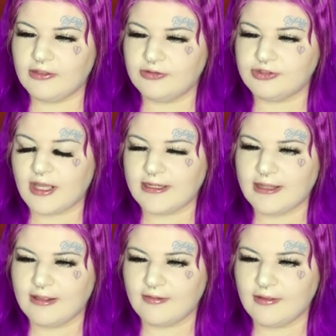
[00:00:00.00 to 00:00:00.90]
you try to
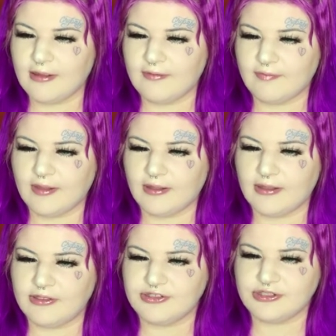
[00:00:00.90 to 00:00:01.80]
kill it, and,
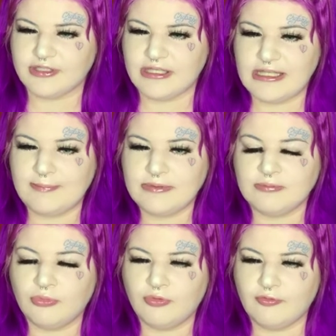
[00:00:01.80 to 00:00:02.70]
like, it just keeps
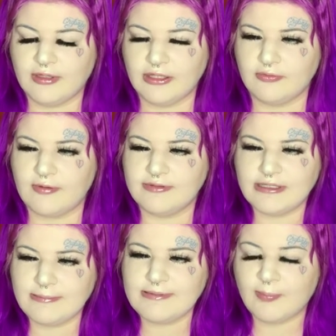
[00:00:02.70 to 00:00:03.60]
moving, and you have to
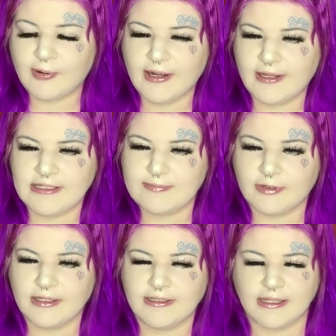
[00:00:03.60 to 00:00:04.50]
keep spraying and
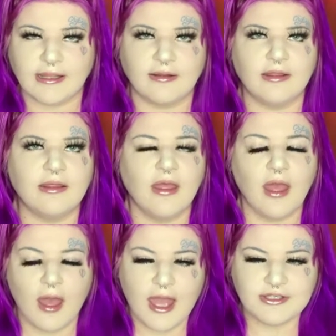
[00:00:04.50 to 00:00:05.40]
spraying to kill it.
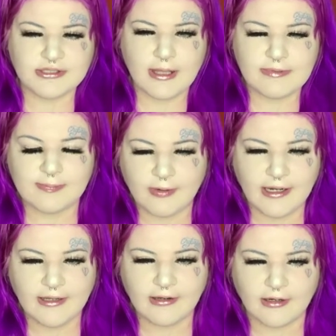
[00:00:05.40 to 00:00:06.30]
I just kept
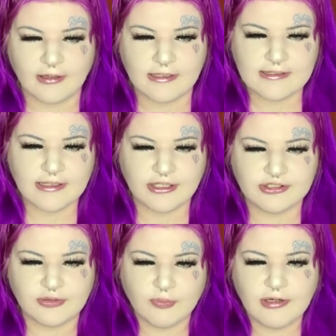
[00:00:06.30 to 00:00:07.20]
spraying her, because, like,
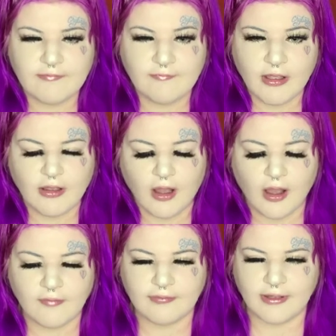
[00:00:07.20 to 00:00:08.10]
she wouldn't fuck
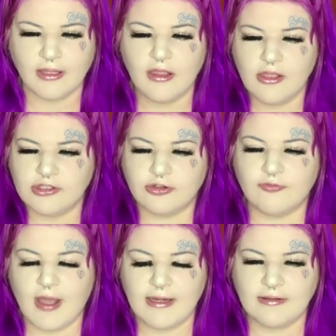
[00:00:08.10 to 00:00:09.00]
off. Like, so
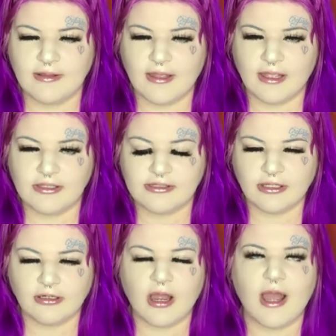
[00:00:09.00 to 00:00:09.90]
finally, I guess,
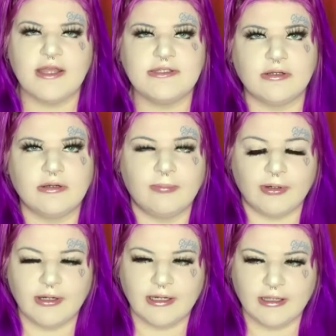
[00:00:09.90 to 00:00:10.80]
like, her eyes started
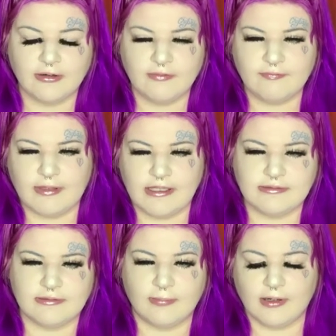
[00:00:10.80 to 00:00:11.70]
burning, and her face
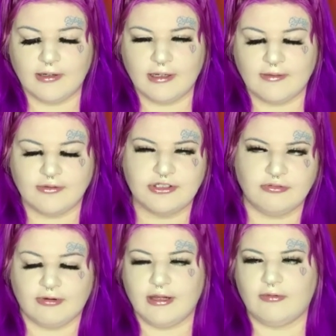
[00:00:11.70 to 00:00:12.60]
was burning, and she
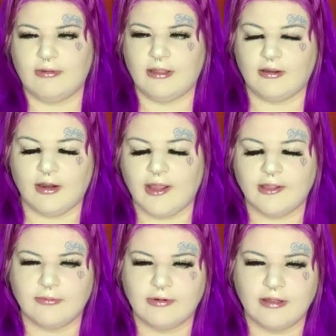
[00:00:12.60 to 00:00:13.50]
ran away
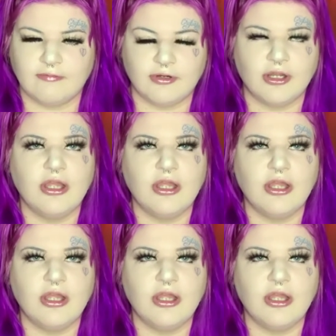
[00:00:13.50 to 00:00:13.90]
crying or whatever.